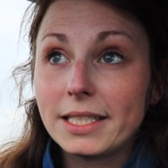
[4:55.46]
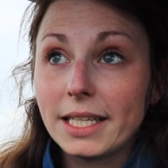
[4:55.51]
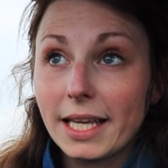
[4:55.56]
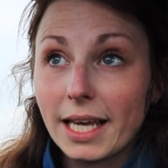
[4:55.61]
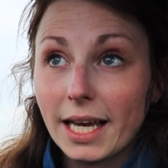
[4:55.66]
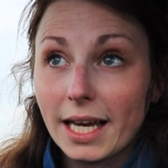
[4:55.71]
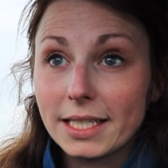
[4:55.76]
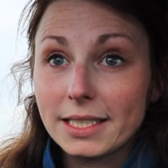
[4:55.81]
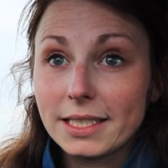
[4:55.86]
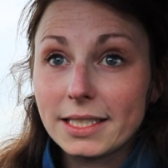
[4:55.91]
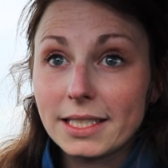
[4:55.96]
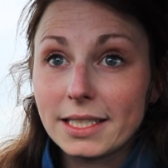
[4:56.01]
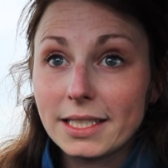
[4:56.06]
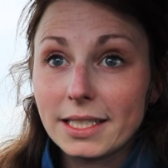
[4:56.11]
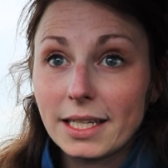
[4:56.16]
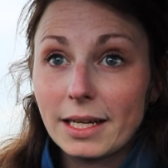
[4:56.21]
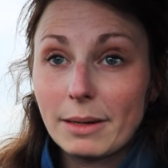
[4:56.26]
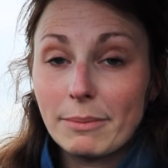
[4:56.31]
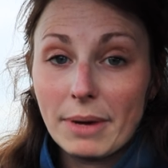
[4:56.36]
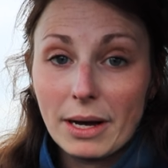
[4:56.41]
To get
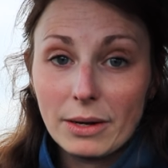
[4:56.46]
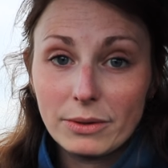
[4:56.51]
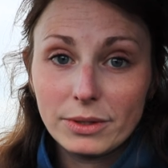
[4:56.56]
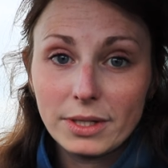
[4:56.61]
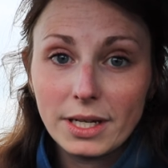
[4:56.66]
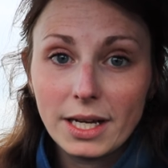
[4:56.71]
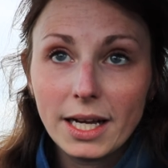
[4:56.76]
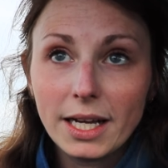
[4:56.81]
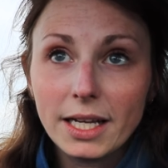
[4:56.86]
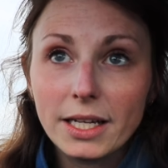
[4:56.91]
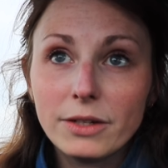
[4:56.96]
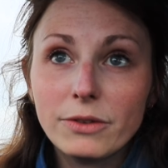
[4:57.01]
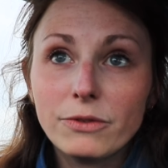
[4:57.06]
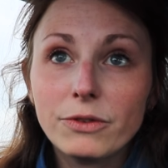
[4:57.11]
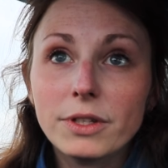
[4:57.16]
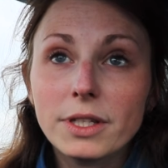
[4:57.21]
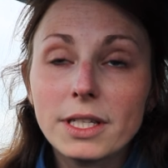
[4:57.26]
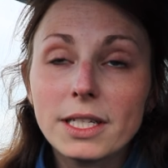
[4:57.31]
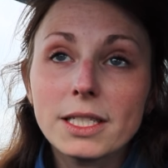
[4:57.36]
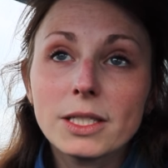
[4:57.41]
a mountain guide
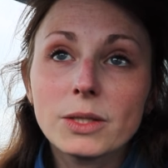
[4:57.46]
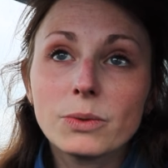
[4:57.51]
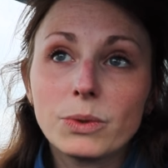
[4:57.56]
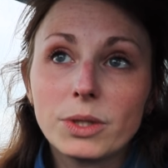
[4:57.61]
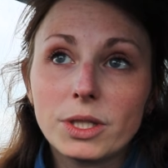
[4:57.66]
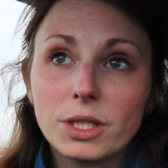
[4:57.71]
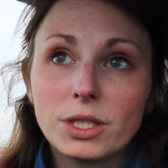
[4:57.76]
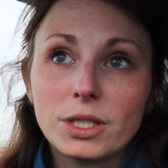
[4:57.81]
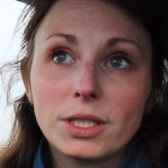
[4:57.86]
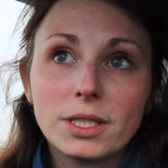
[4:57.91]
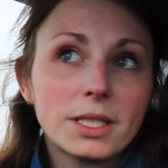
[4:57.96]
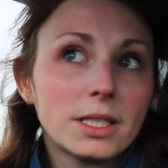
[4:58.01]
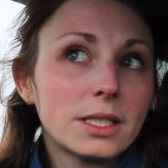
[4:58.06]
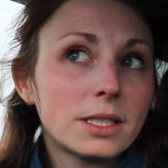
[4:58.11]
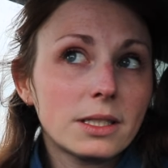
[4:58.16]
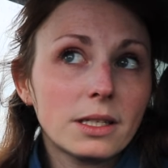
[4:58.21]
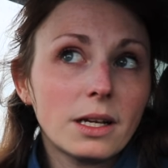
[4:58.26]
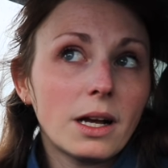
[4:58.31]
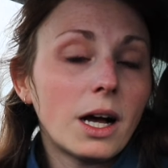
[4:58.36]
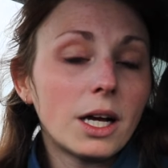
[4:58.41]
for this, which
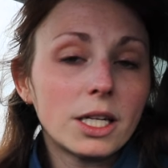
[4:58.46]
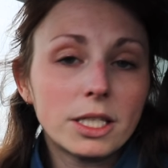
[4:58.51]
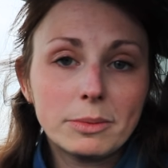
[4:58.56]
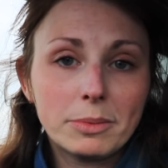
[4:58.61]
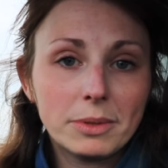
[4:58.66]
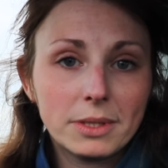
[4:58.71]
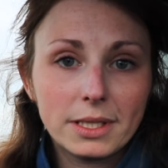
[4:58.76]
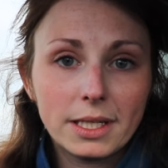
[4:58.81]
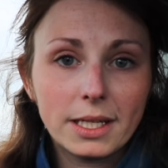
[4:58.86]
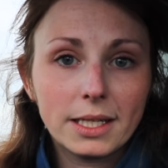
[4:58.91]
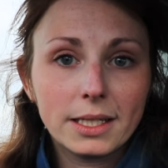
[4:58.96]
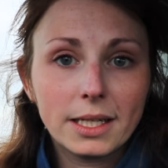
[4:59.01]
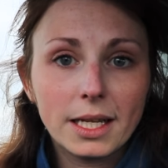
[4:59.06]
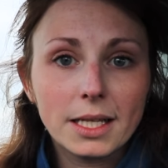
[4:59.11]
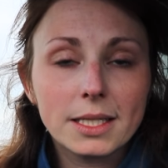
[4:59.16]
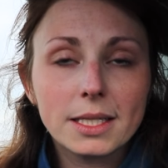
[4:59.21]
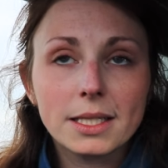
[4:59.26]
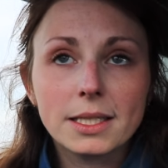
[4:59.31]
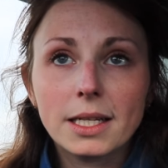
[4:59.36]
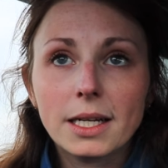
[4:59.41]
is 100%
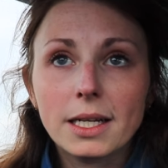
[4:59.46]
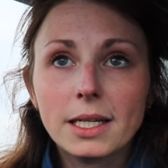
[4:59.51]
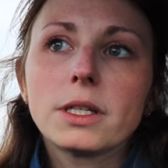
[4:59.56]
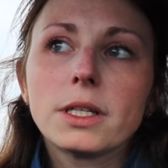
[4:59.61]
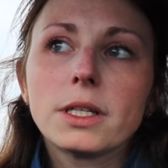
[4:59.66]
necessary,